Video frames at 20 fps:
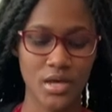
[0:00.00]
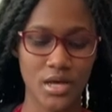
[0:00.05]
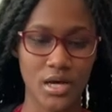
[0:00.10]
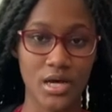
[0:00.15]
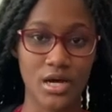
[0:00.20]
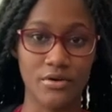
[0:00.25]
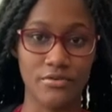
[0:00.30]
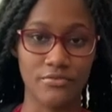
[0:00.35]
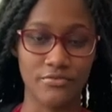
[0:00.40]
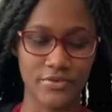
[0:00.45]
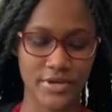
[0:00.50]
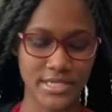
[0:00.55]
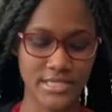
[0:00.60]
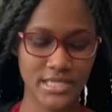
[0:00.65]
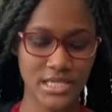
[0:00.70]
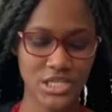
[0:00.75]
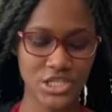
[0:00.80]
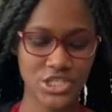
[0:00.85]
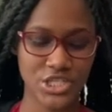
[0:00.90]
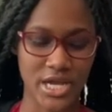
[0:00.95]
a
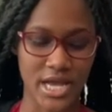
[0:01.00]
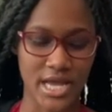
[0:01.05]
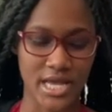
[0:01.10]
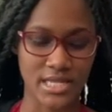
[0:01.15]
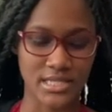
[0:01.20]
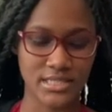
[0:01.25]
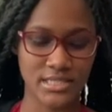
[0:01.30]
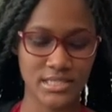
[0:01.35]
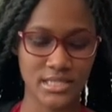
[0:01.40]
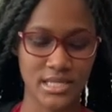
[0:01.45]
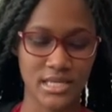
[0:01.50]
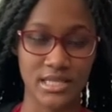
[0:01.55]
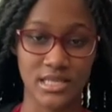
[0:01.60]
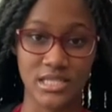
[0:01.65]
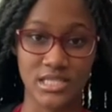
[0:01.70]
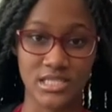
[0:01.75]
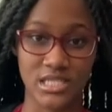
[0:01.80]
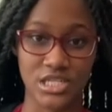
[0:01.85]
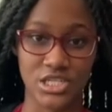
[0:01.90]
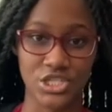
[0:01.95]
fighting chance in this
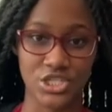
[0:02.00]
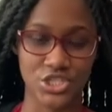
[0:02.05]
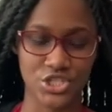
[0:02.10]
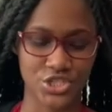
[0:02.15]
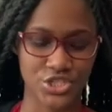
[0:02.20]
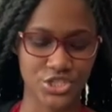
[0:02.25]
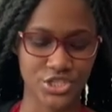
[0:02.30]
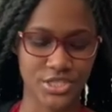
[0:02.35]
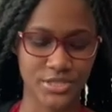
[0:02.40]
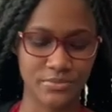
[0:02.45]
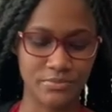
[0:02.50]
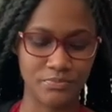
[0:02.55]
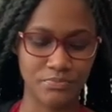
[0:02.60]
industry.